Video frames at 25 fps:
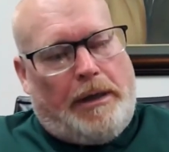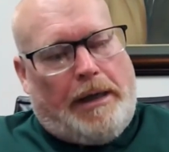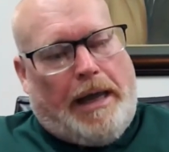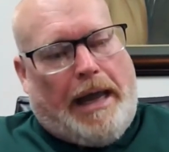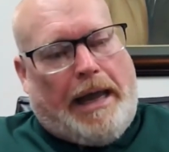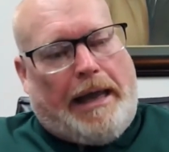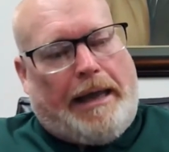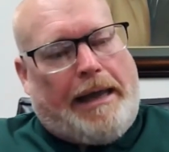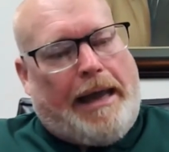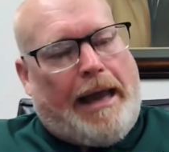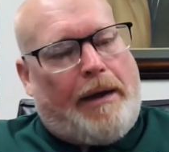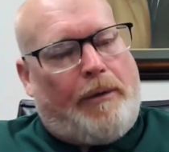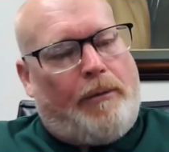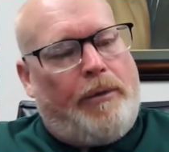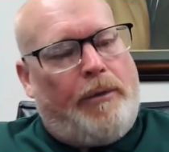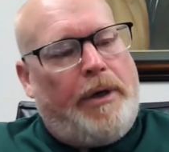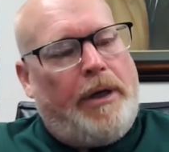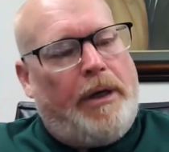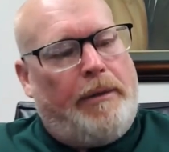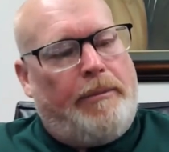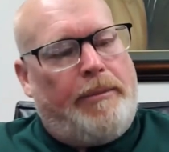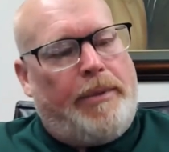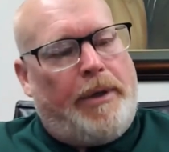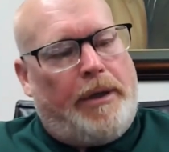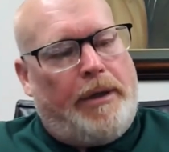I
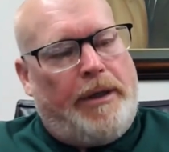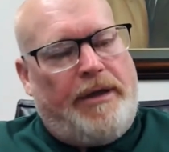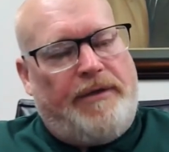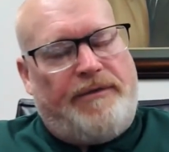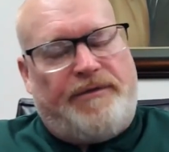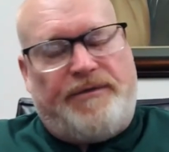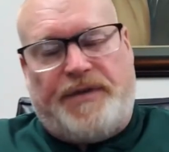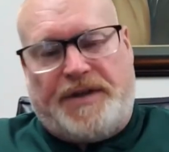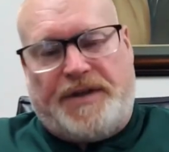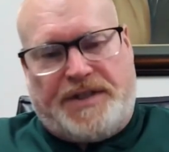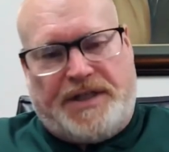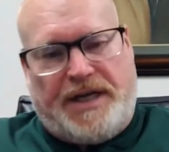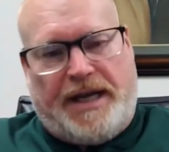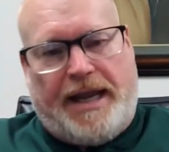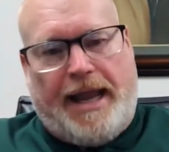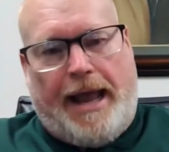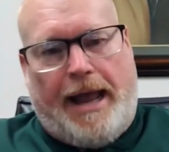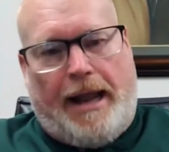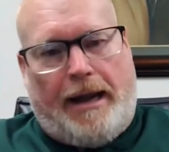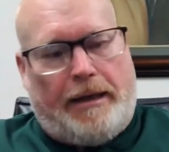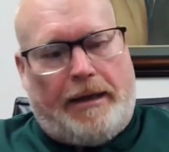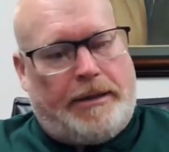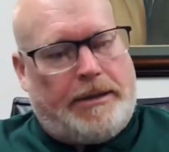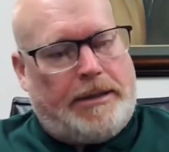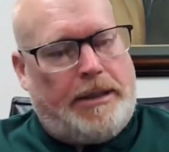really believe,
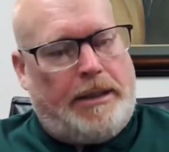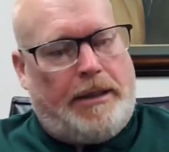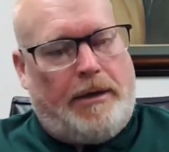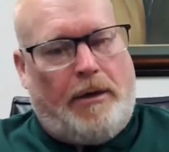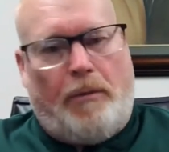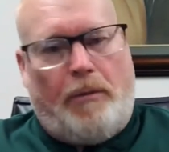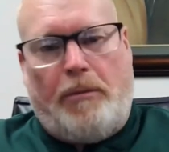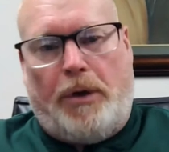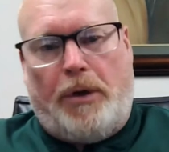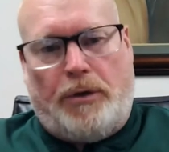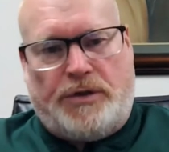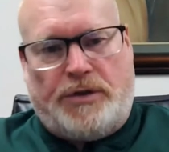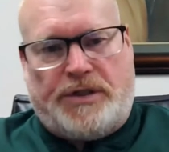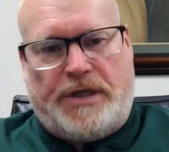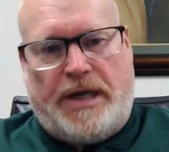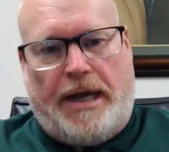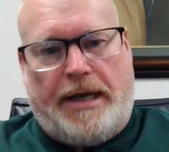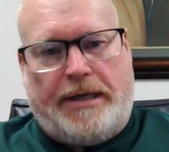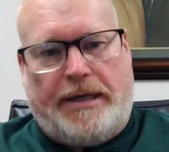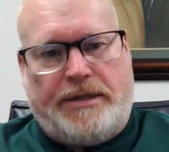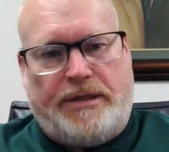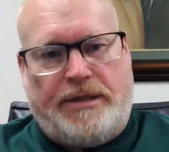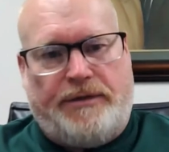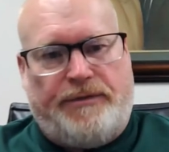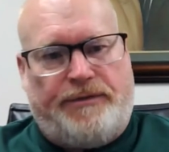physicality on both
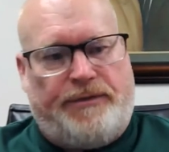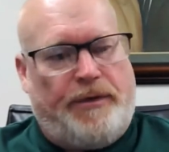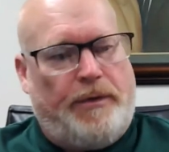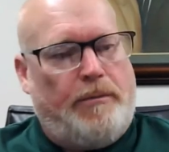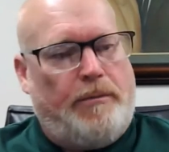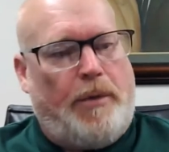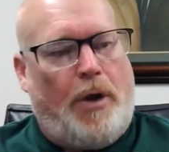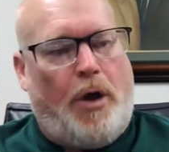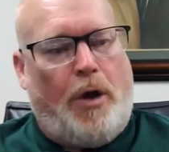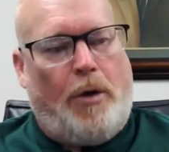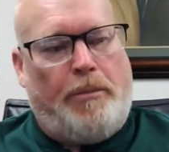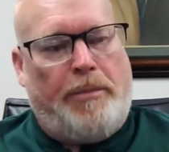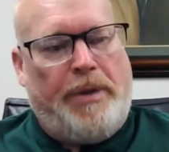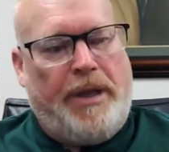sides of the football,